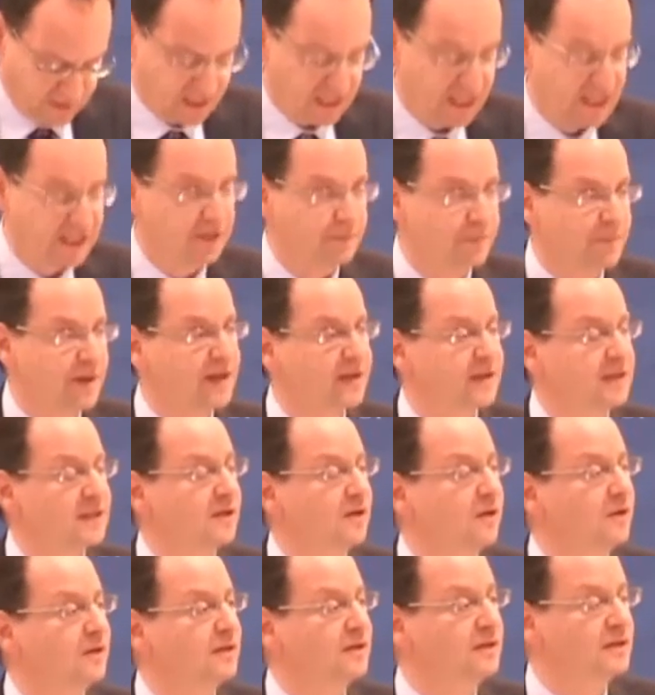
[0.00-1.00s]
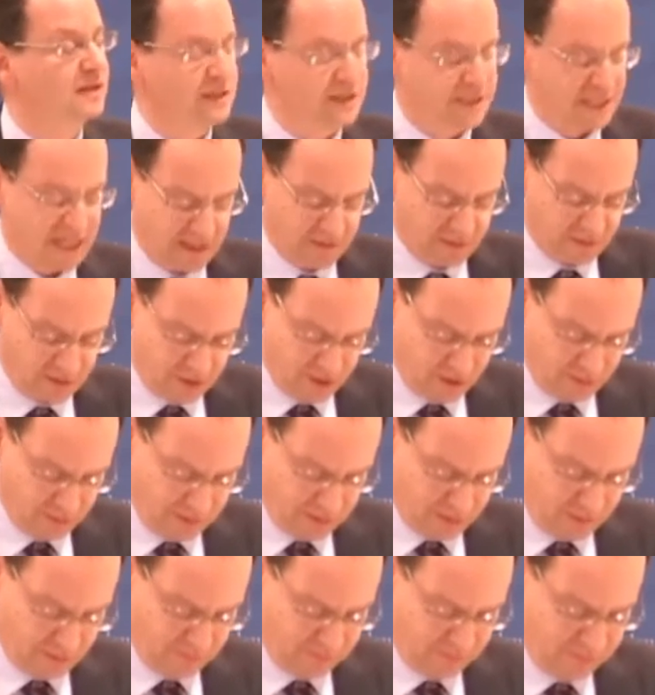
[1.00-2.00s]
in the Pentagon, down the
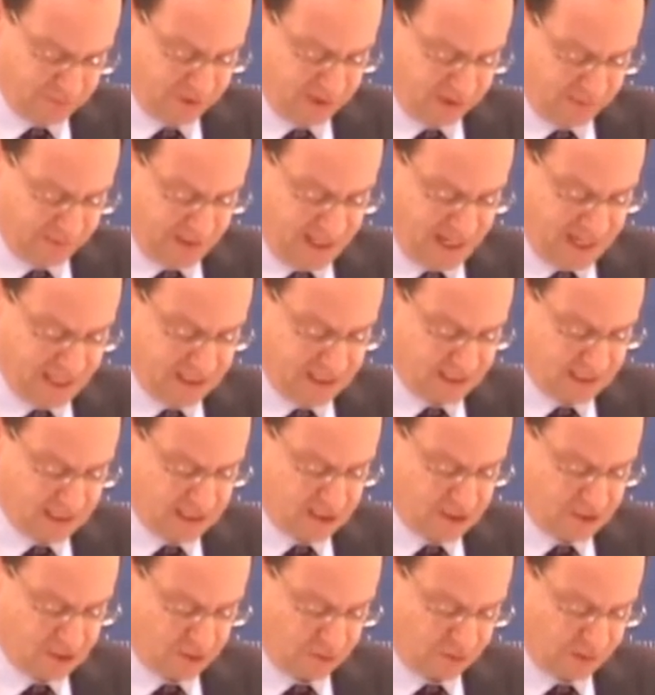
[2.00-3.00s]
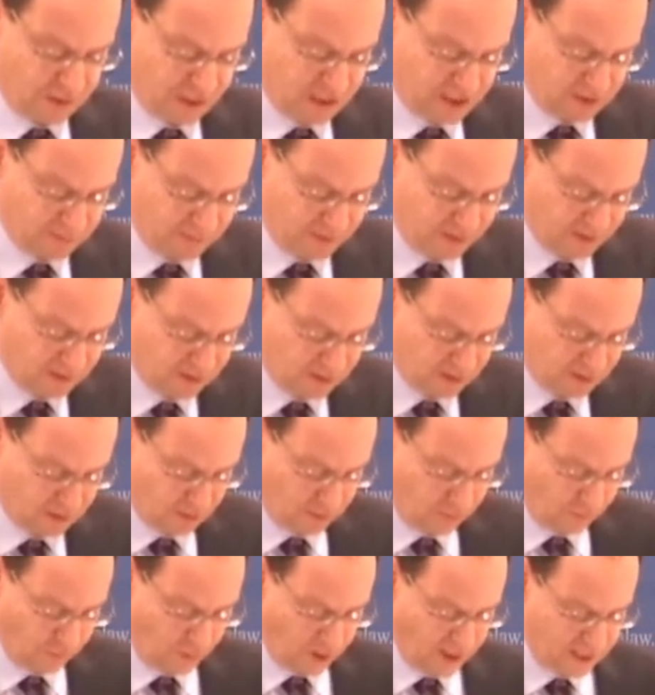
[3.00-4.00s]
corridor from Jim Haynes. His story has been
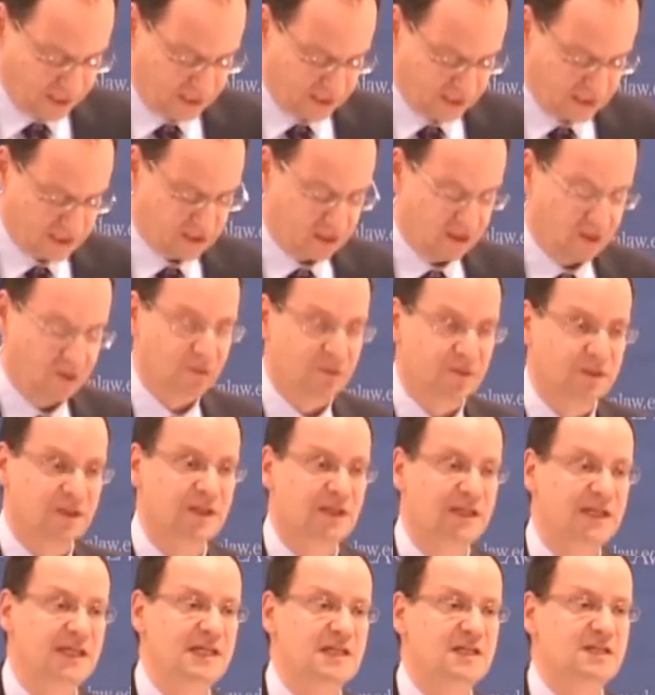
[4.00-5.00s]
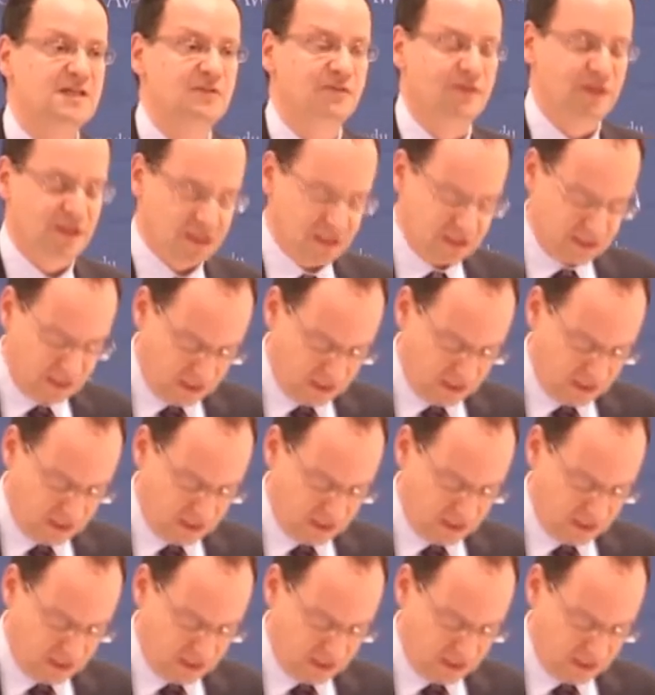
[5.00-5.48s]
widely told. He intervened